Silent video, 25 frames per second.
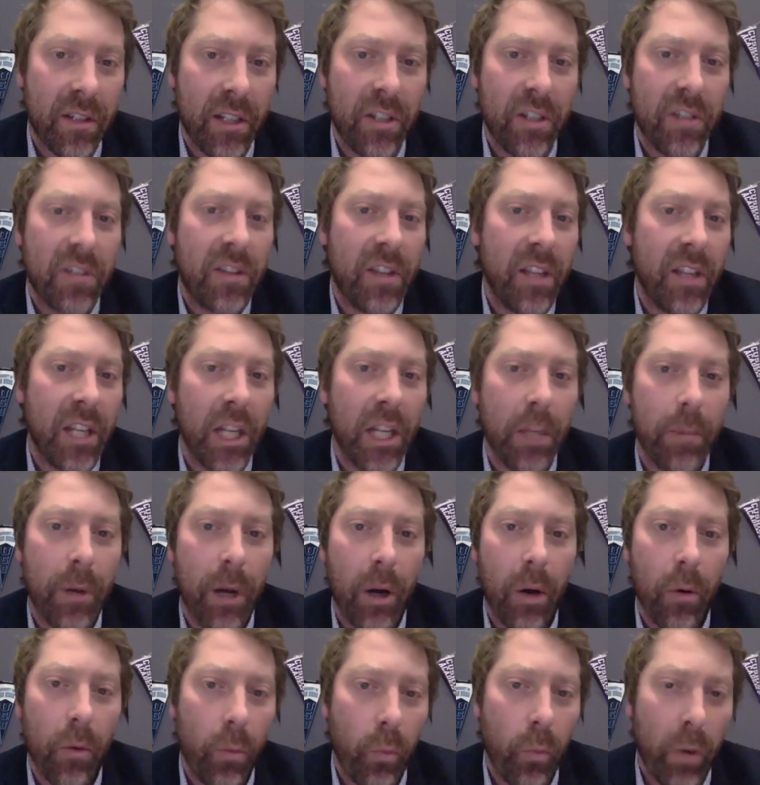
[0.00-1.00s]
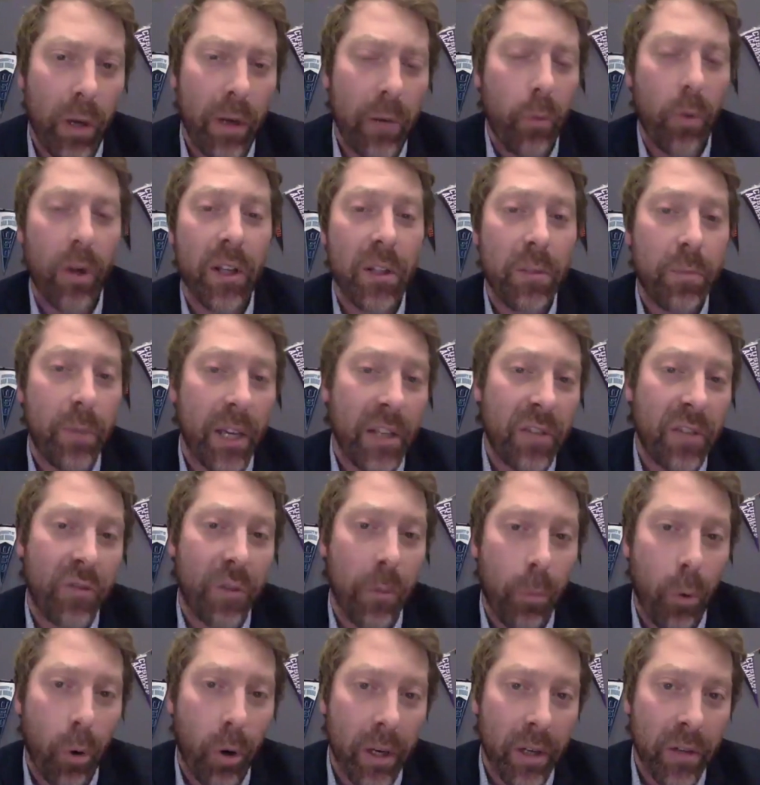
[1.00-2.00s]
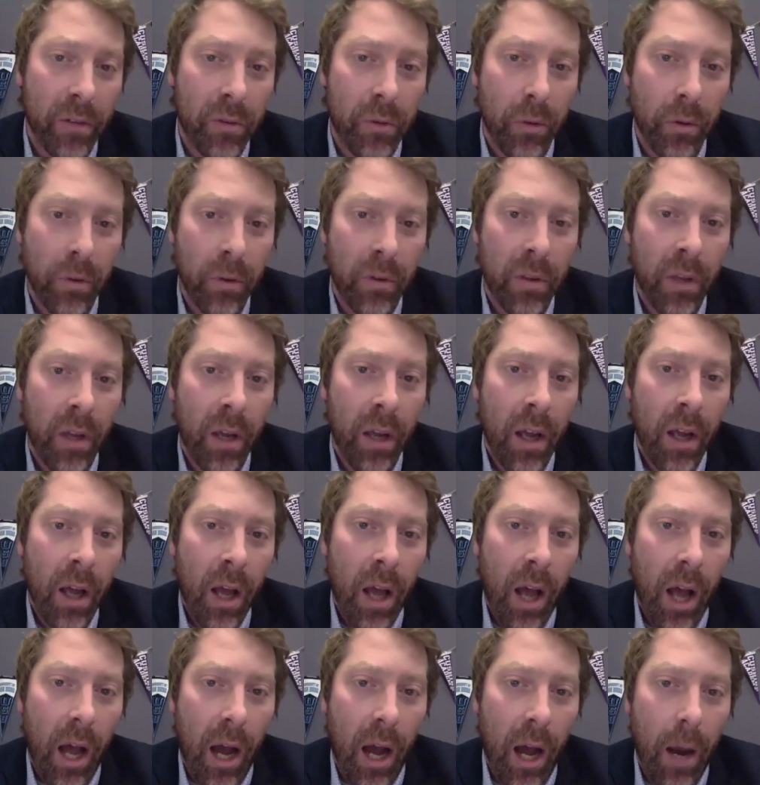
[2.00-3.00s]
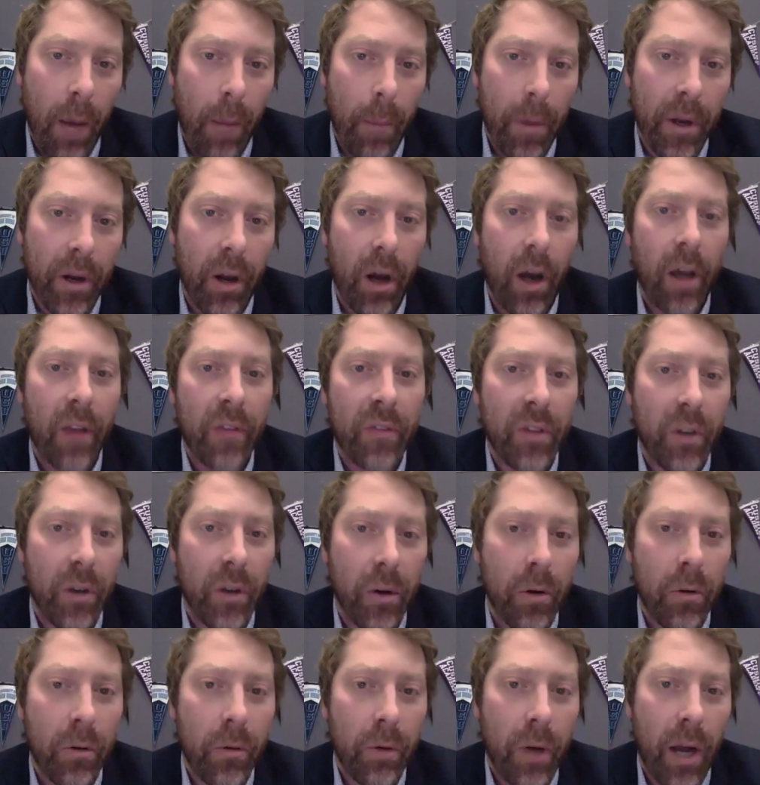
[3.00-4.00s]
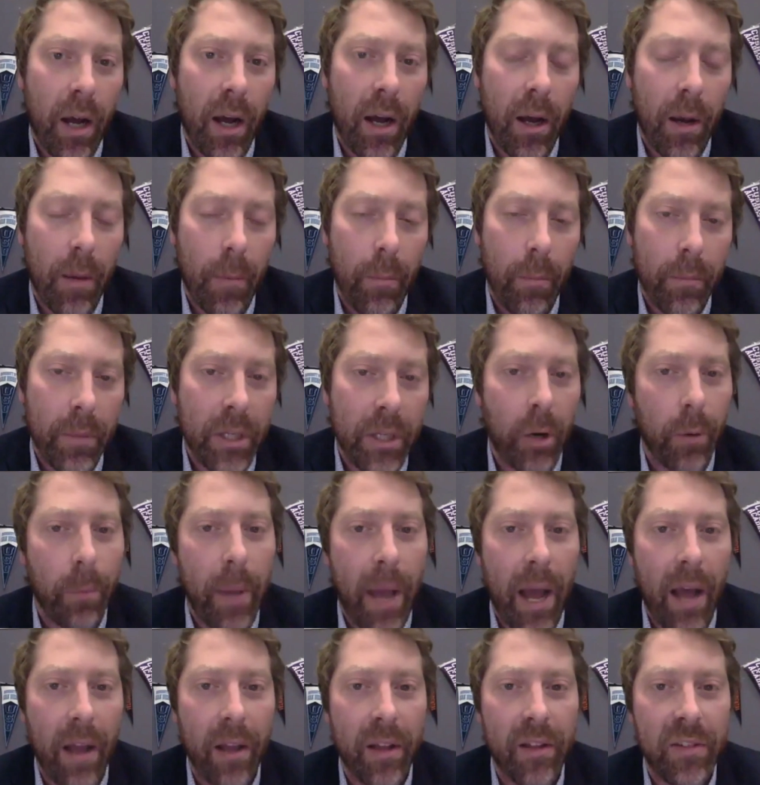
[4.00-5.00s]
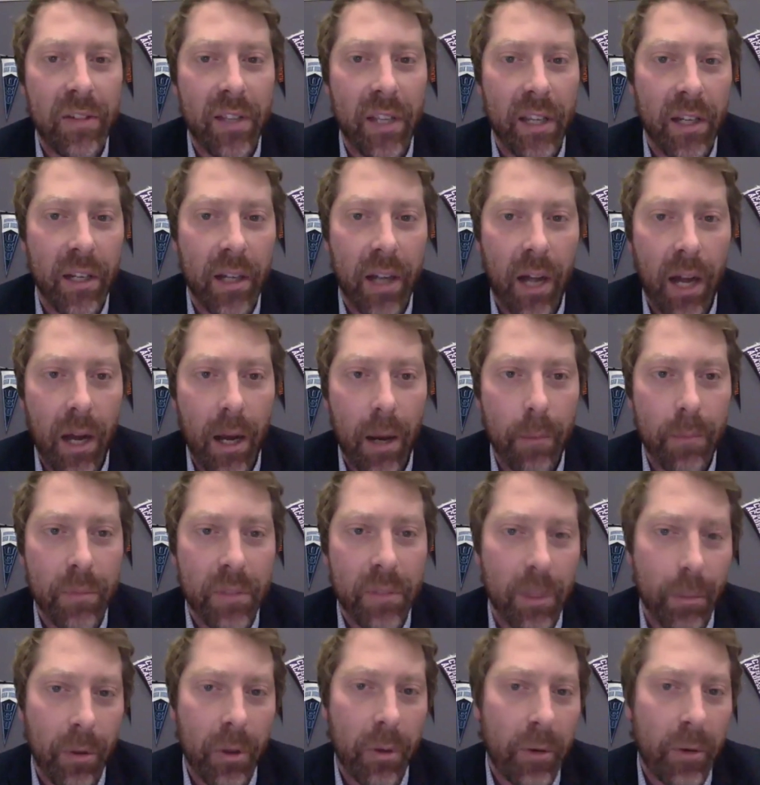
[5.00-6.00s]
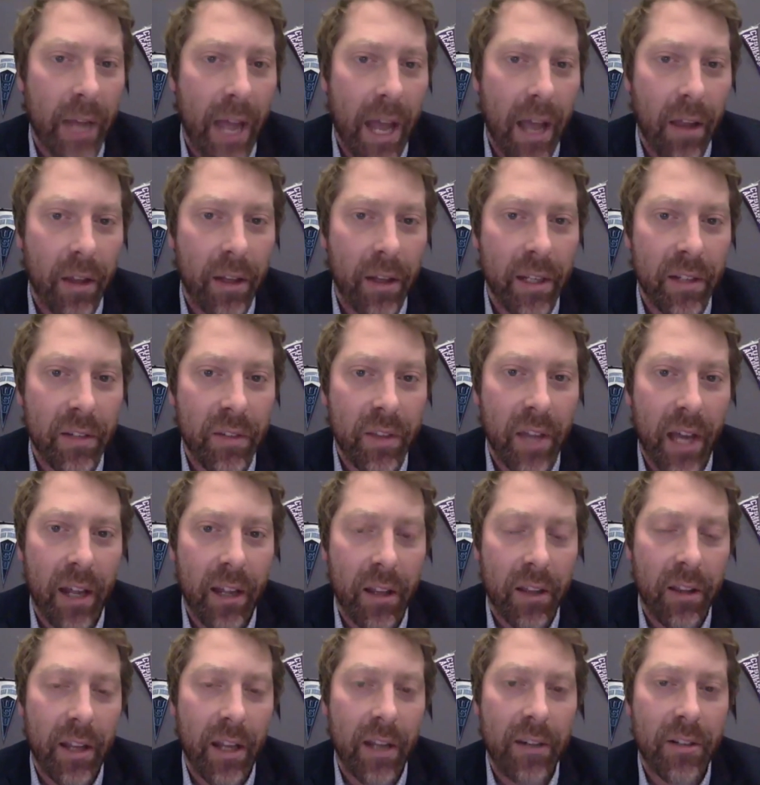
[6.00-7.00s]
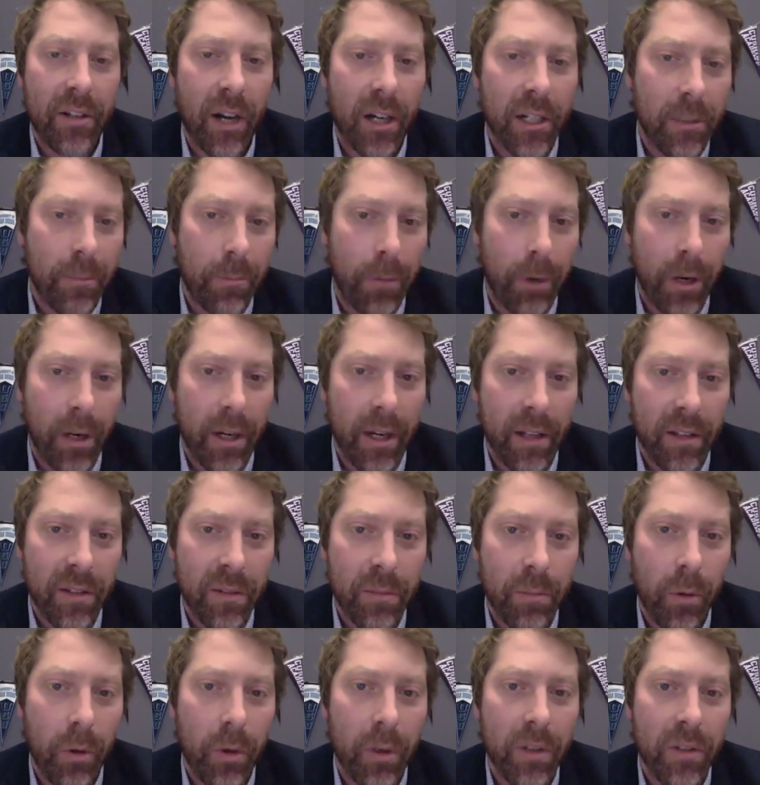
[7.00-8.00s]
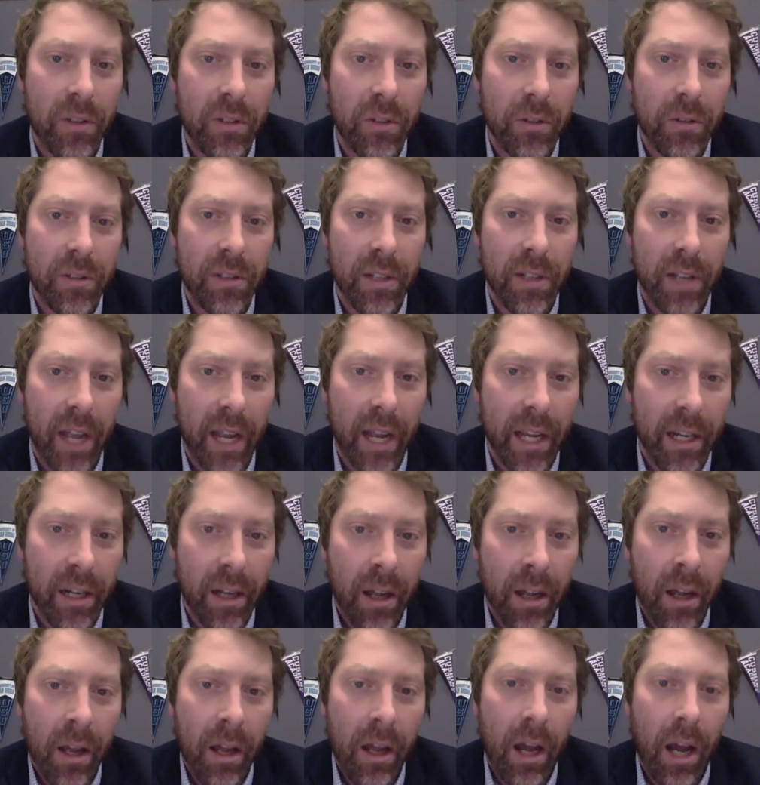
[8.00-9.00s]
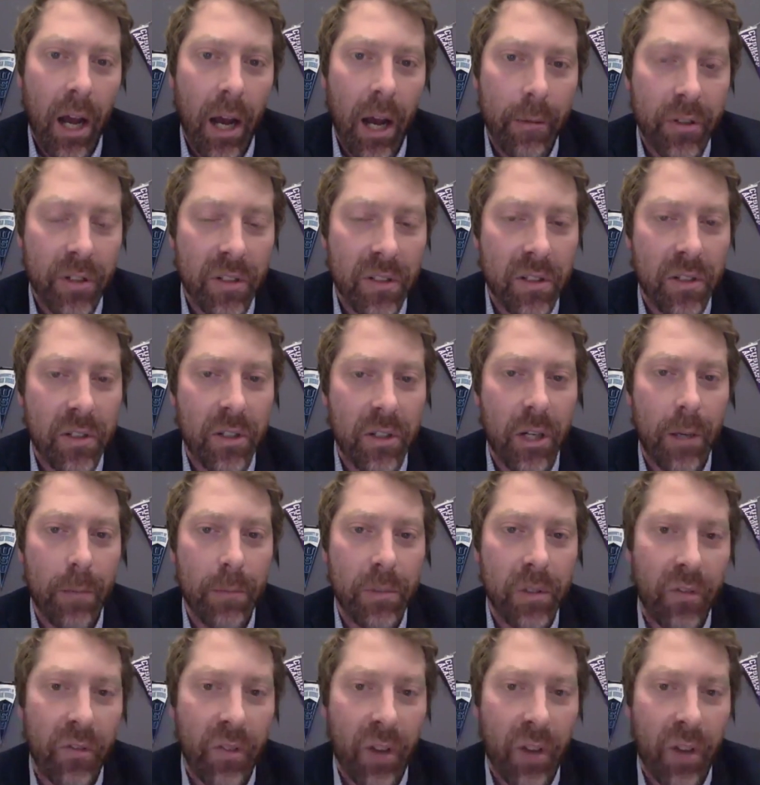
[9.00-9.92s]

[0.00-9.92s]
thinking about what is best for boarding schools. But also, balancing some of the realities that Dr. Burton has spoken to tonight, just in terms of,